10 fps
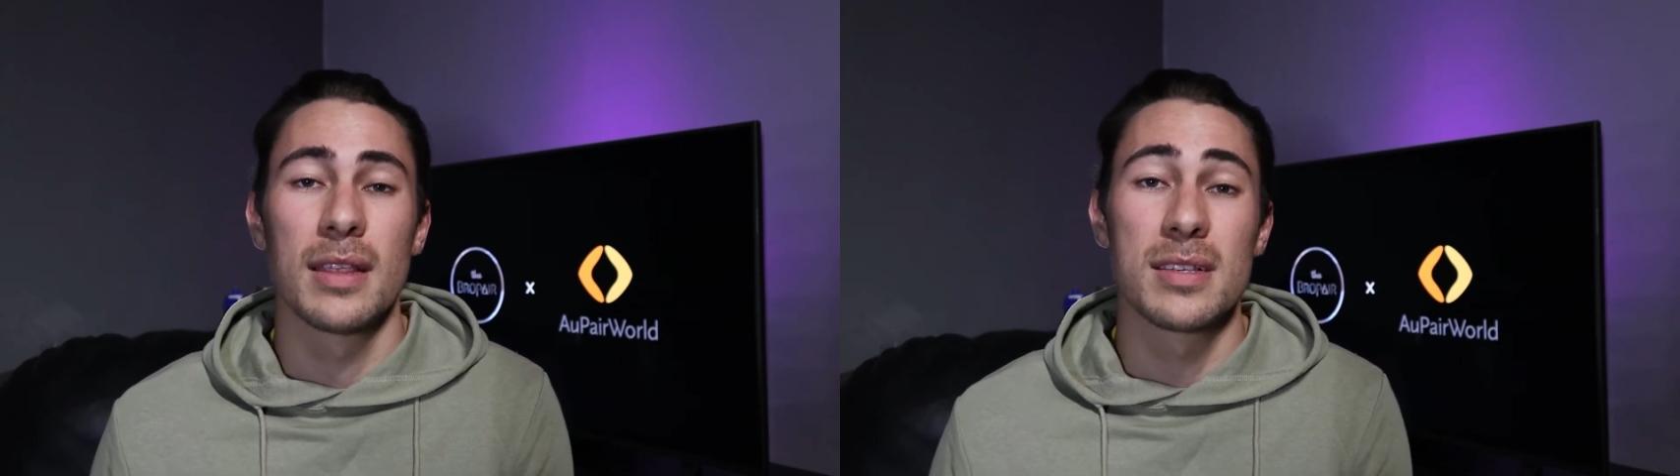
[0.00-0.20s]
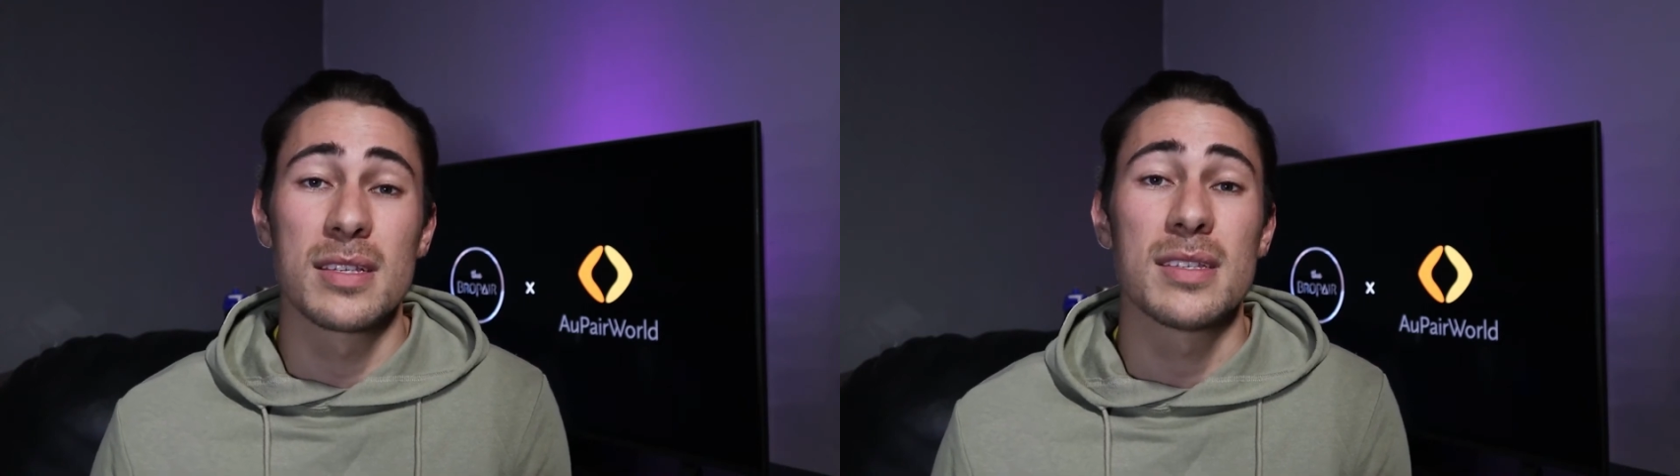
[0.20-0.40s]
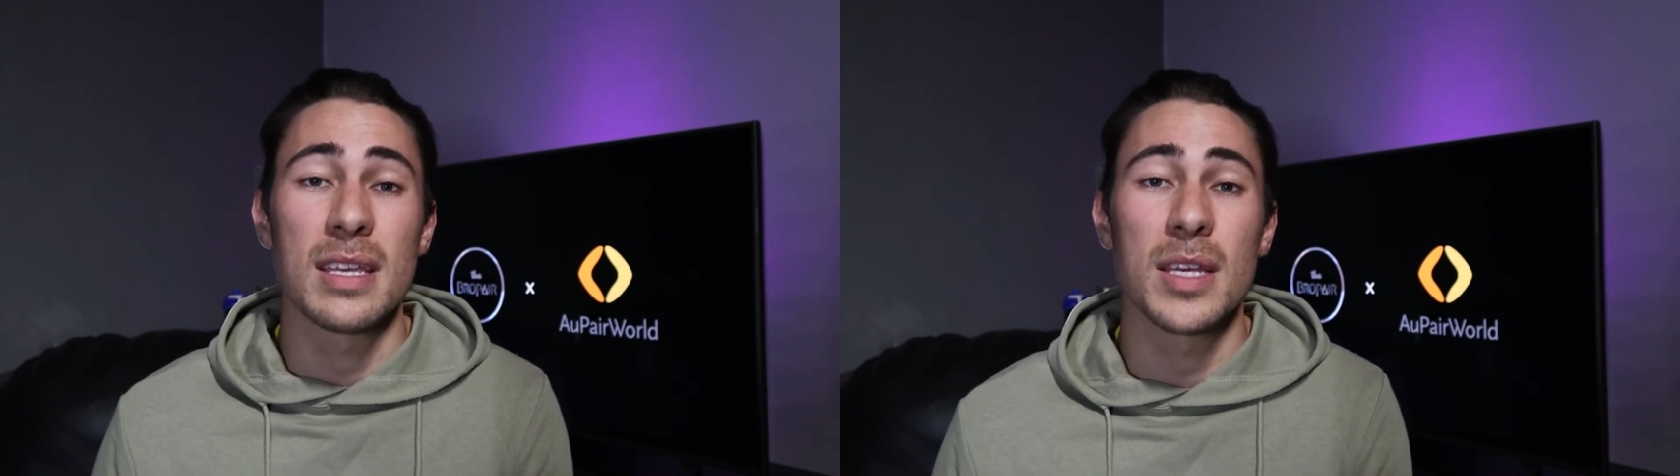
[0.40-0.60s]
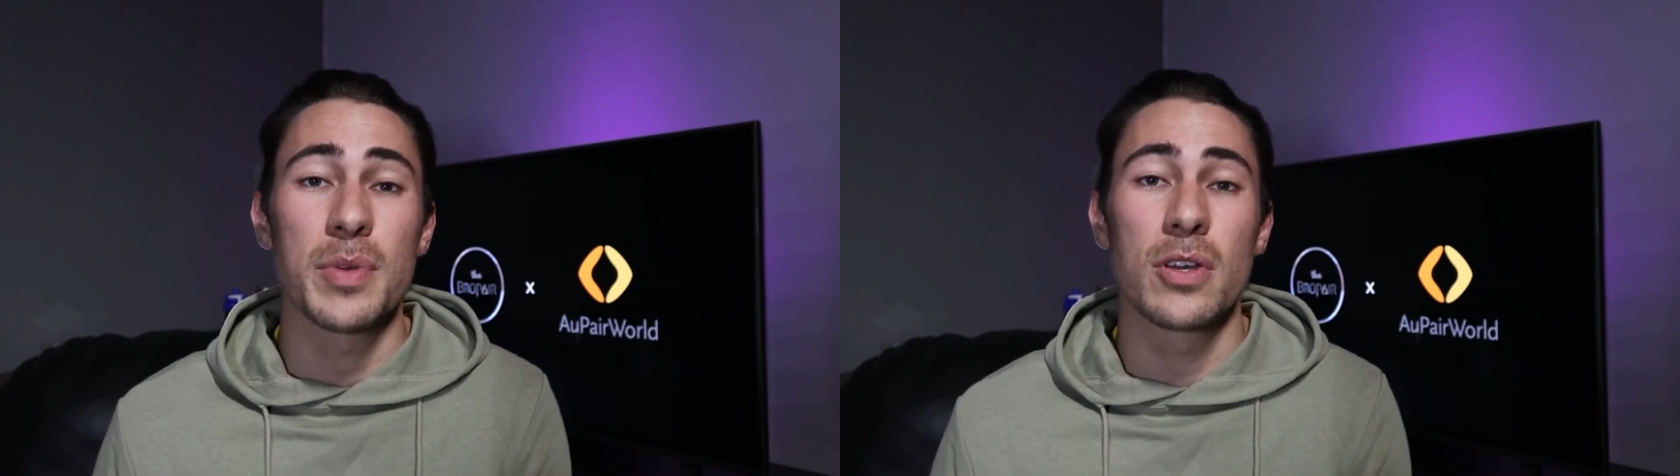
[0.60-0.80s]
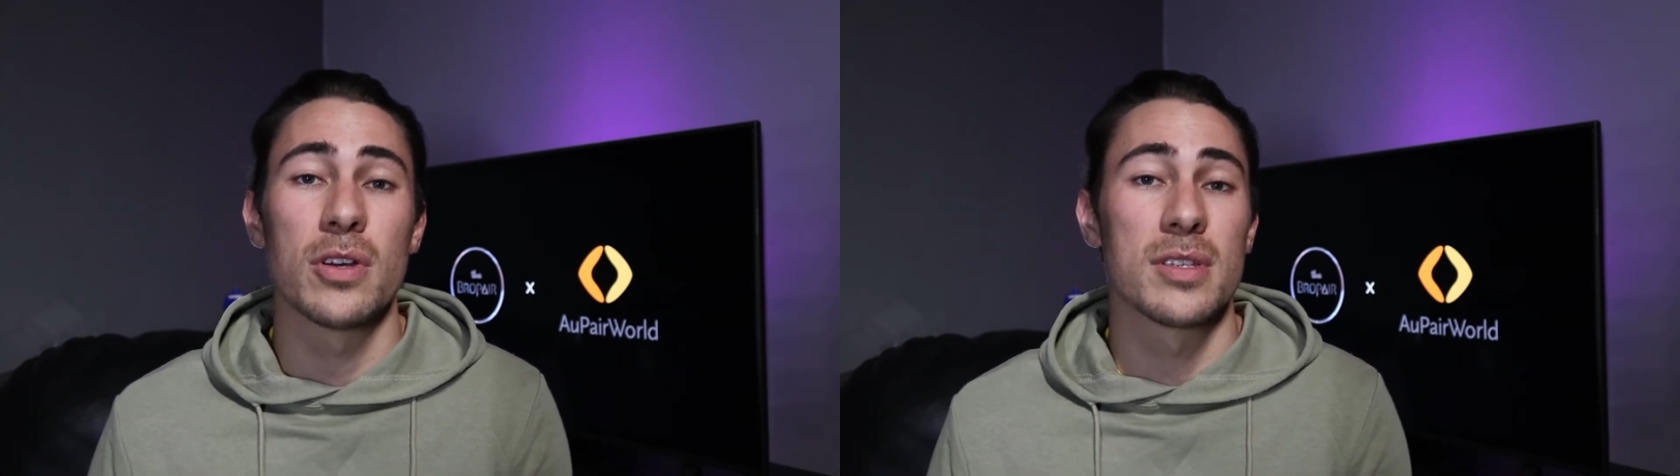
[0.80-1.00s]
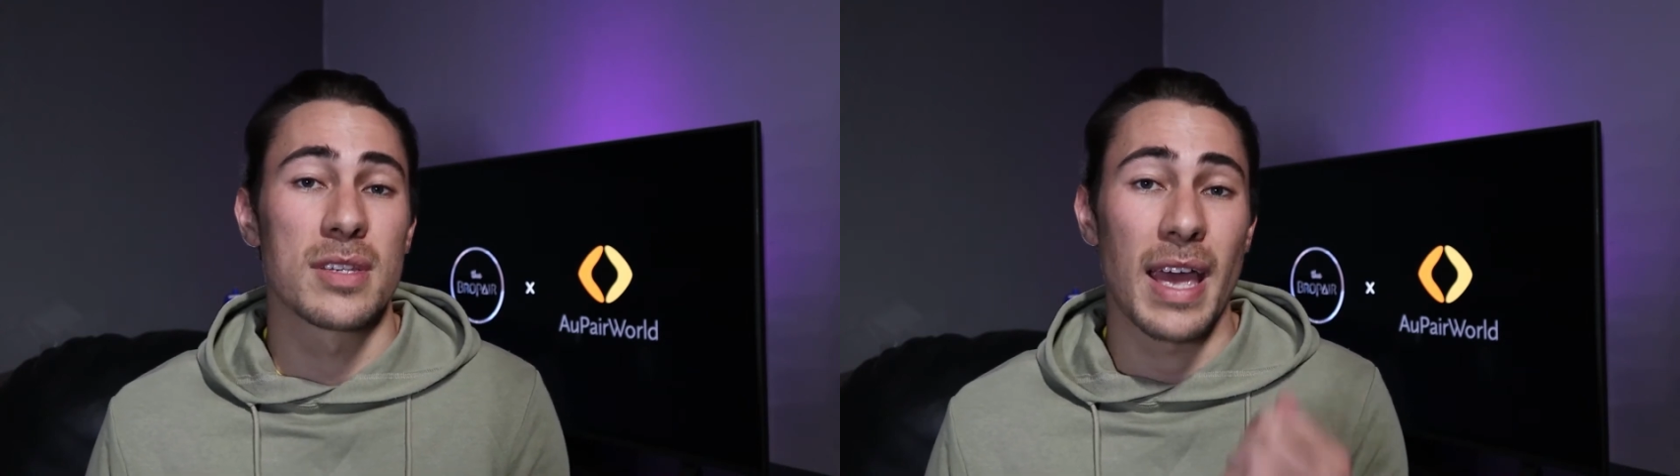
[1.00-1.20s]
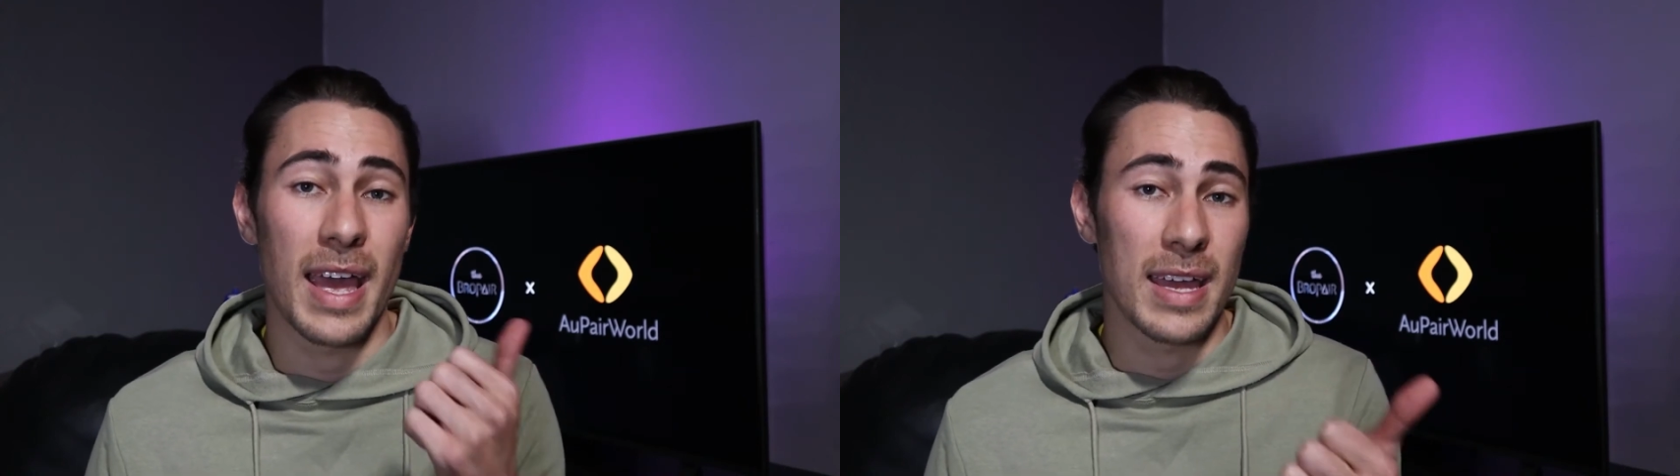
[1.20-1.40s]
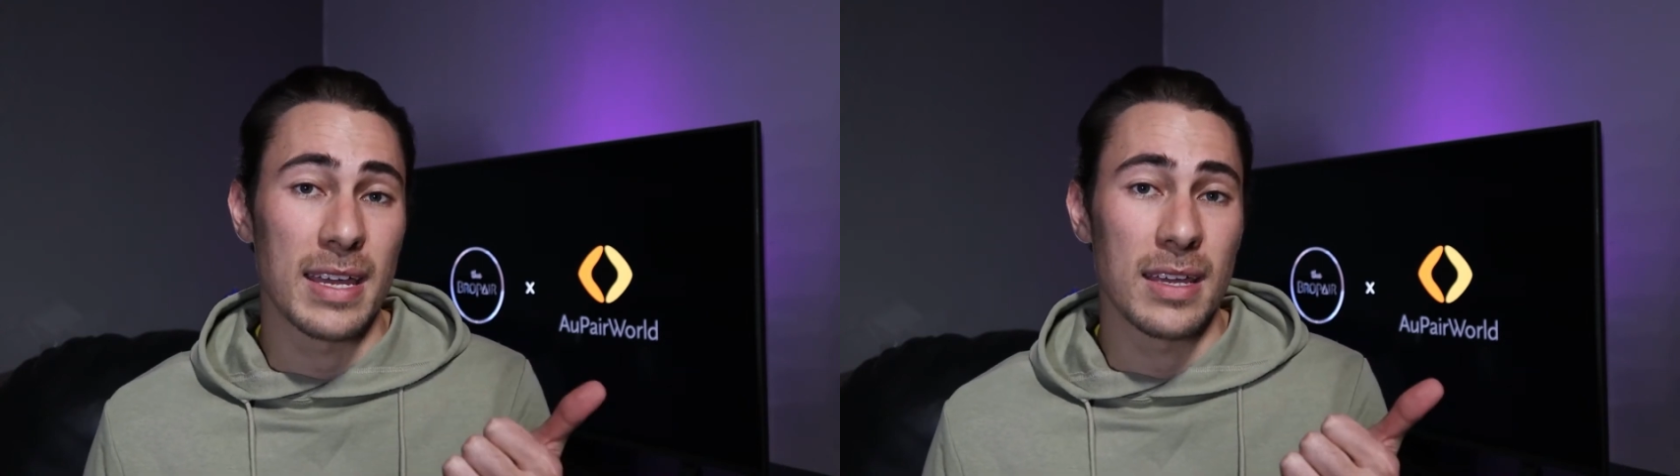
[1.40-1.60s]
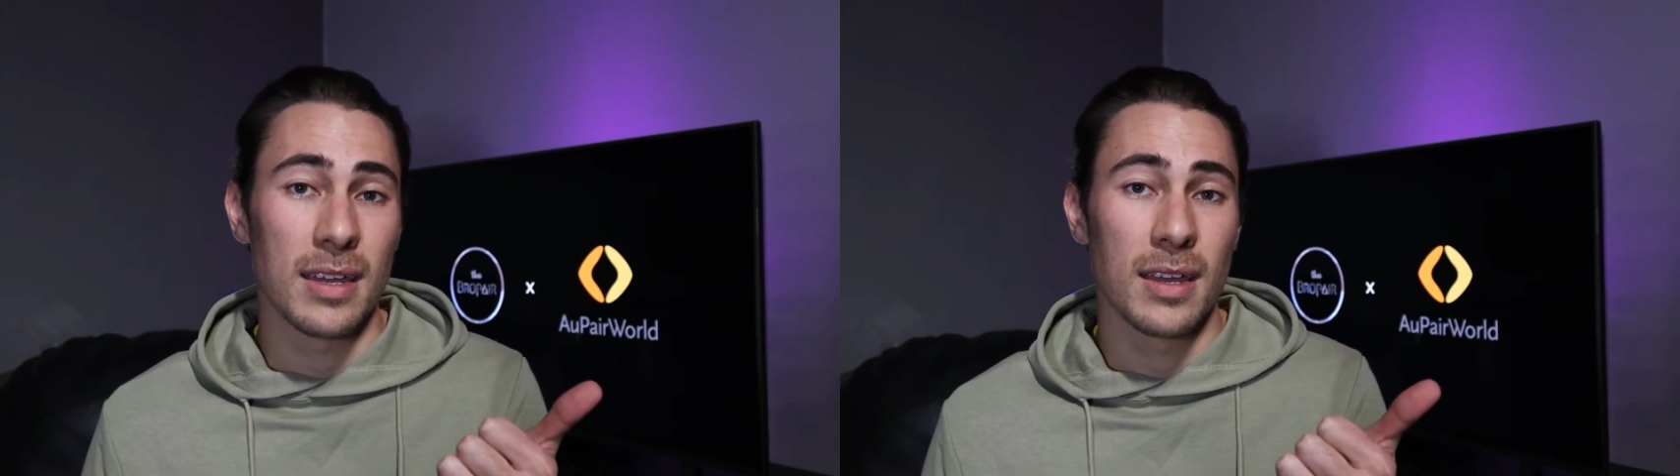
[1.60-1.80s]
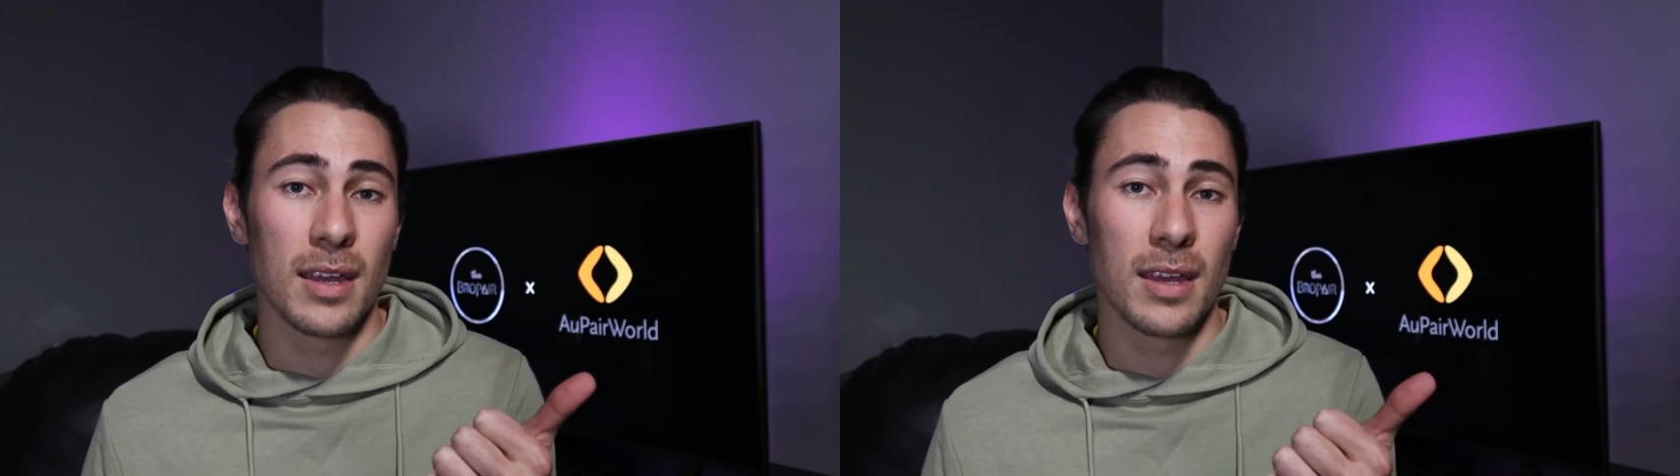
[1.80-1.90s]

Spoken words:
This is either because A,